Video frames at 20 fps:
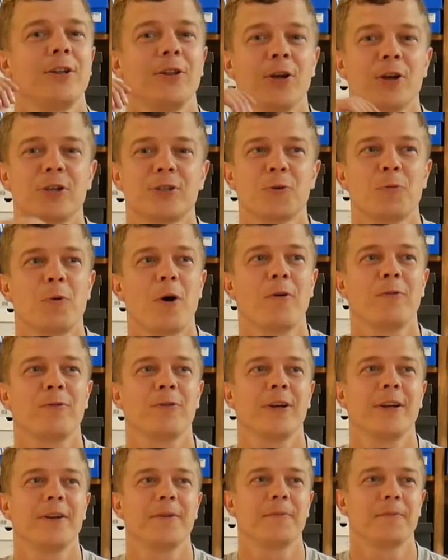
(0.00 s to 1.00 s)
loads of
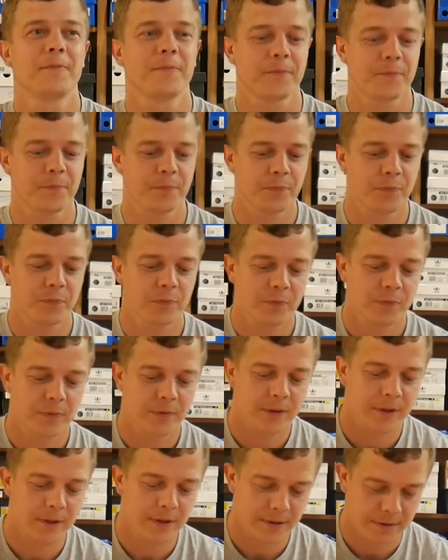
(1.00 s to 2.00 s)
waffling. How good would that be?
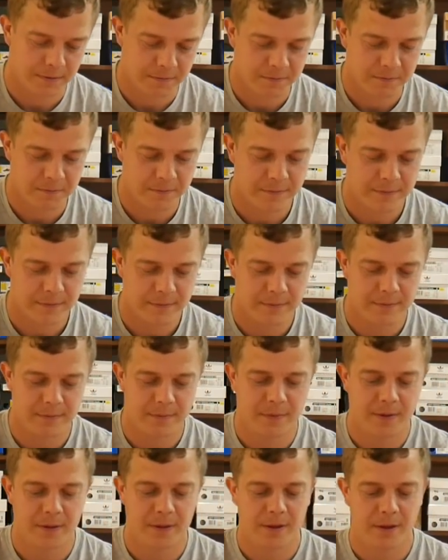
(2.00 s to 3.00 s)
Buy some
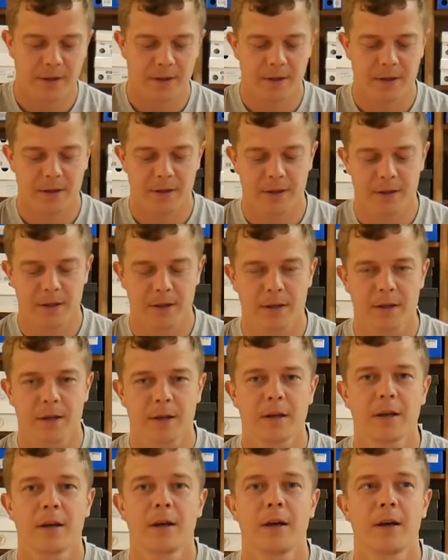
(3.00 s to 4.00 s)
waffles from the
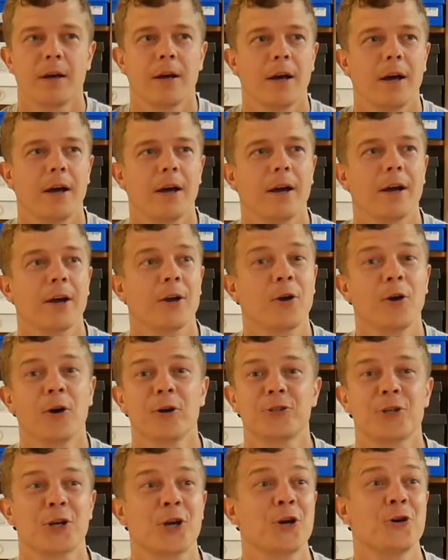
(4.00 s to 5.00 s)
Annex. Go
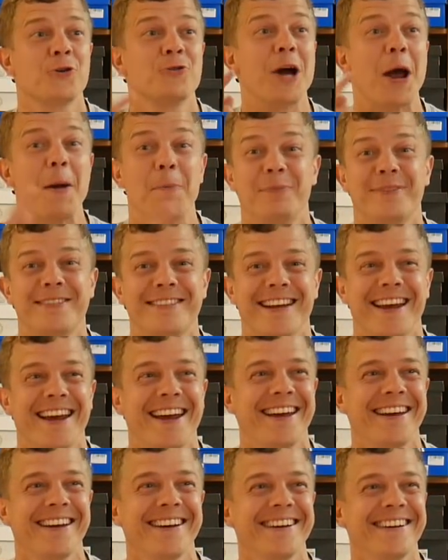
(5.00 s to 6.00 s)
to Crepe
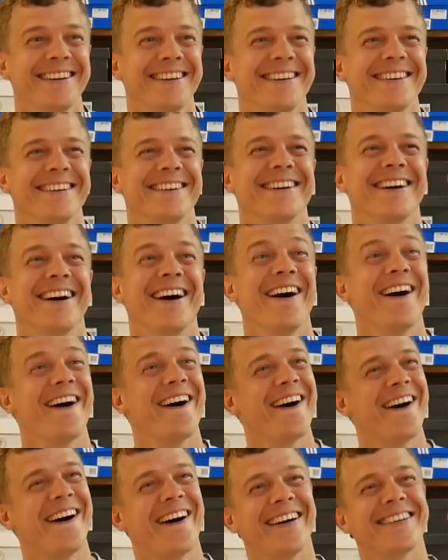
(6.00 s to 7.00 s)
City.
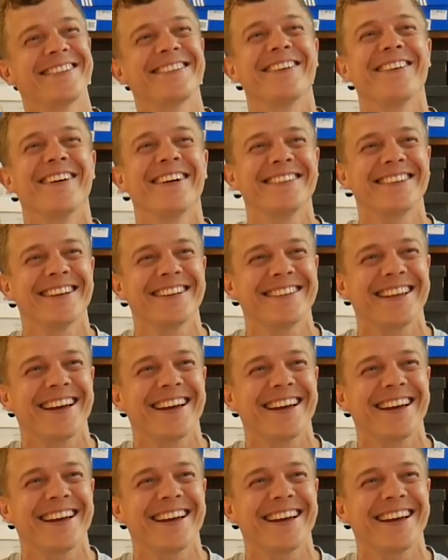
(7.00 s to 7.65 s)
Oh, see what I very